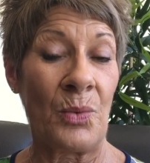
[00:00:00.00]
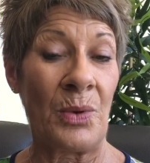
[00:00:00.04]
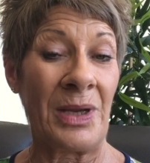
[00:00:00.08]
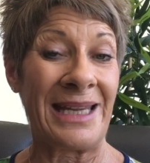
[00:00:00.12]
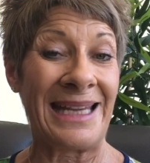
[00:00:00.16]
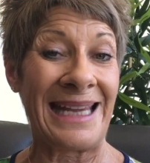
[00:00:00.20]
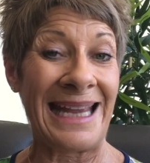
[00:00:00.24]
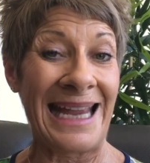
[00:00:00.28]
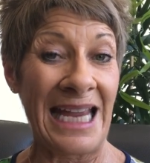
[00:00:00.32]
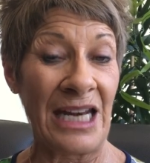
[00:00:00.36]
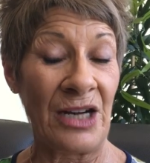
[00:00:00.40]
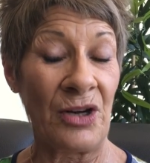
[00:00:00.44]
we
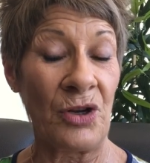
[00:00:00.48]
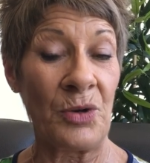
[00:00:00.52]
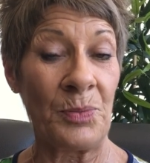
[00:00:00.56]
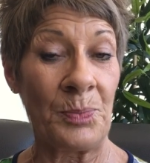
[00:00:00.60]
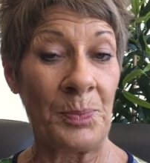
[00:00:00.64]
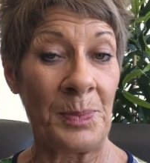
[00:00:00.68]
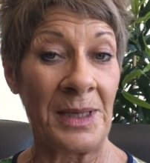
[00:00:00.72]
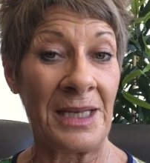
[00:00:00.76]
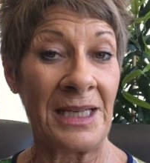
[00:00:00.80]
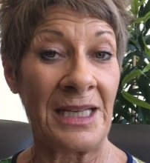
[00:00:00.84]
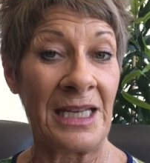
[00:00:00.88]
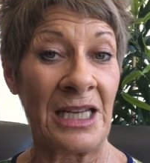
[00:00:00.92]

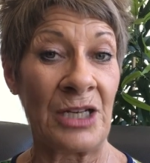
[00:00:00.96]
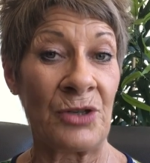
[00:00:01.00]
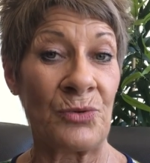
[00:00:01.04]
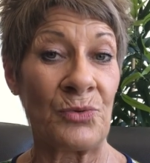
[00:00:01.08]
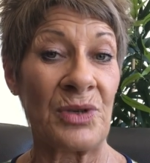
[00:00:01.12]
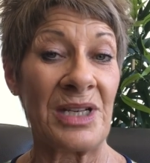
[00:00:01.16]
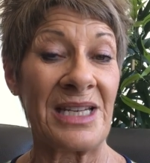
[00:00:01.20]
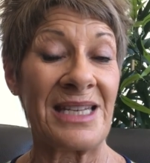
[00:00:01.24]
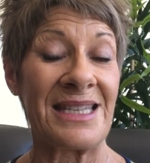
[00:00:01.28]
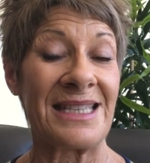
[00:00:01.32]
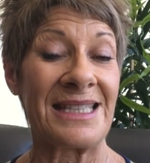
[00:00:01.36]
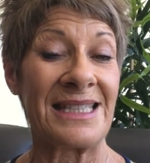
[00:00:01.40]
cannot be in
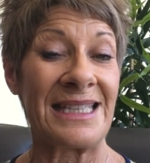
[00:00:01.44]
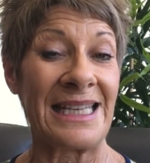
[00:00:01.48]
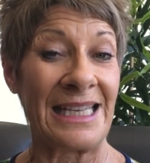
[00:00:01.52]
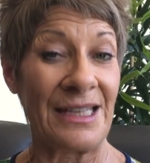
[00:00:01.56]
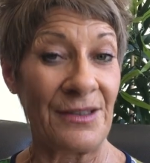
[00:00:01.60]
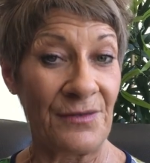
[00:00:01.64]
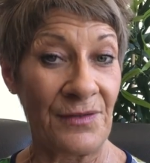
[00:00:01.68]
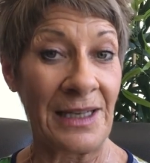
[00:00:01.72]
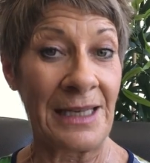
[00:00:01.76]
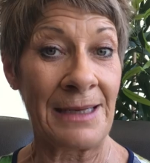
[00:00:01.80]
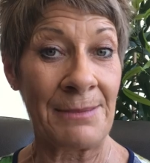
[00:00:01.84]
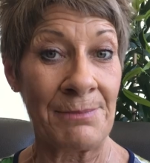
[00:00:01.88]

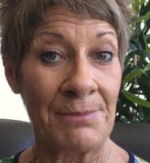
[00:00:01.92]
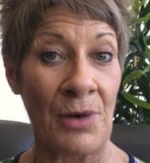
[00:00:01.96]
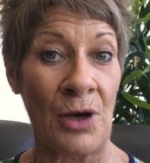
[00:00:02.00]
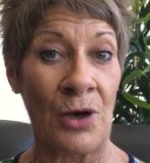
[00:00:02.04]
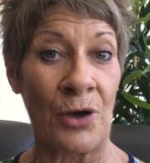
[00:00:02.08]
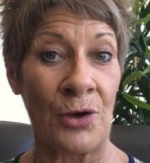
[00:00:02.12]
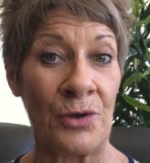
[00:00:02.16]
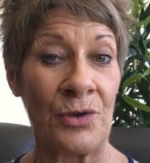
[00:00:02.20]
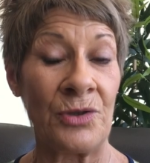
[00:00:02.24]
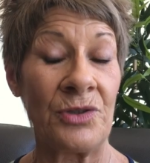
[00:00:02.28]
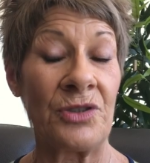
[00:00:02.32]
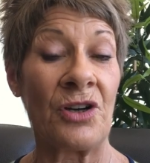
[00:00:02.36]
receiving
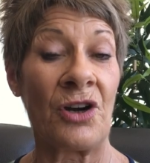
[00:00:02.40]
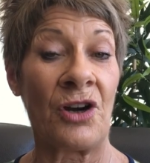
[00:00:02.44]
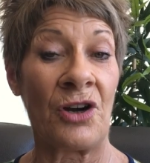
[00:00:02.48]
mode